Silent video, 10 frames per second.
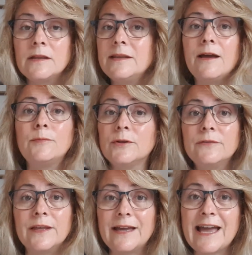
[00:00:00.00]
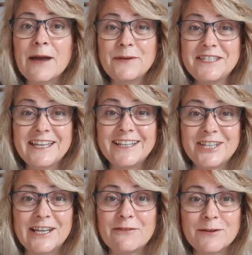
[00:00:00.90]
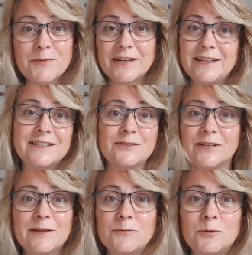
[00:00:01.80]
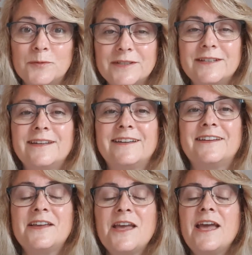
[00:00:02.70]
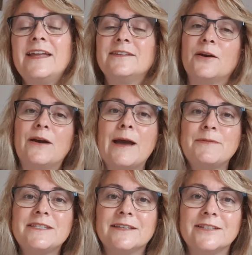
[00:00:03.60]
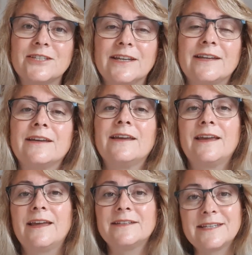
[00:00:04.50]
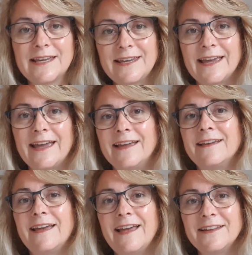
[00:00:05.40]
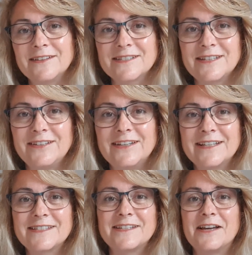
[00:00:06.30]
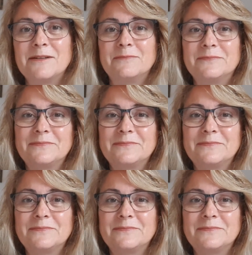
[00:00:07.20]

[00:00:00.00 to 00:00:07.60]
Now, beyond that, happy stitching, everybody. Let's not get morbid. No, happy stitching. Take care, and I'll see you next time.